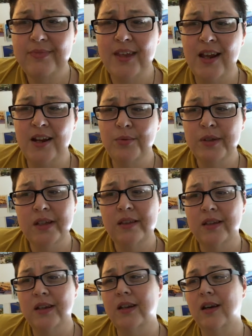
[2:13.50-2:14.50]
And I really
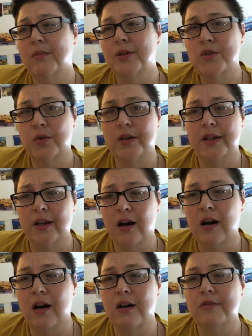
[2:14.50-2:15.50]
think a majority
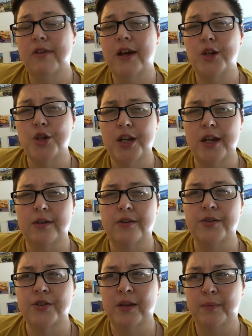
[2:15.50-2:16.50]
of
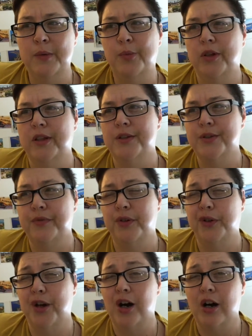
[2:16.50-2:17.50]
educators and people in this
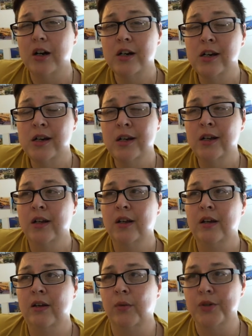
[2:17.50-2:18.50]
field are,
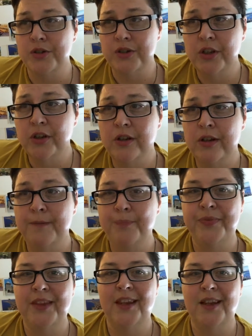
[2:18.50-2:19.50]
which is good.
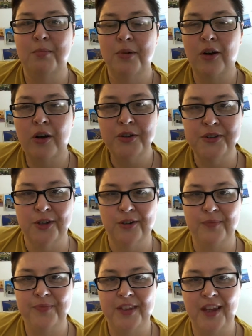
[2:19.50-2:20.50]
But also,
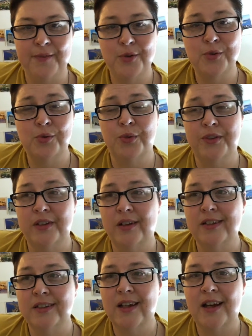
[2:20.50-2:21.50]
if your school
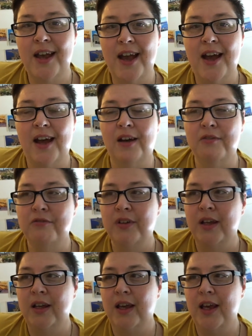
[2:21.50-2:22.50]
does not have
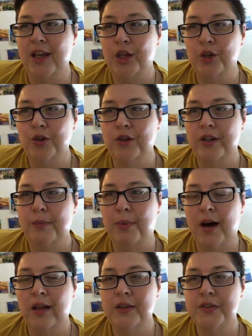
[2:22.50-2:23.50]
a good
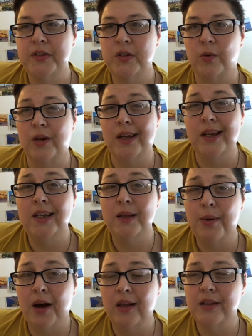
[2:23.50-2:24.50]
policy or any
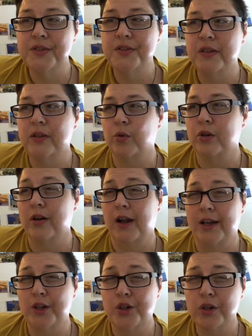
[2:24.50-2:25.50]
policy, or you're
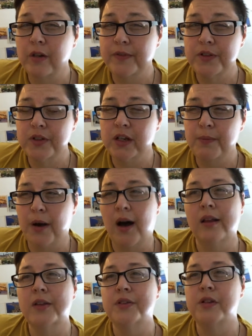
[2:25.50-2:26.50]
not sure if it's a good
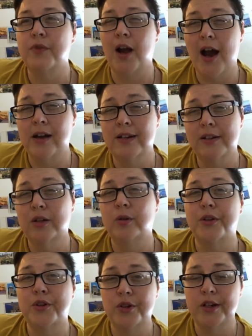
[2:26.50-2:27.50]
policy for how to deal
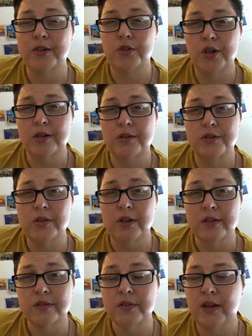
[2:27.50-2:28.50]
with transgender
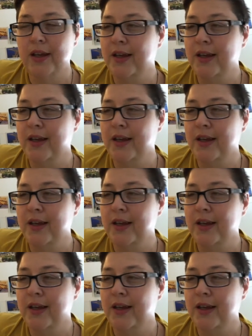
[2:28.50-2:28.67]
students,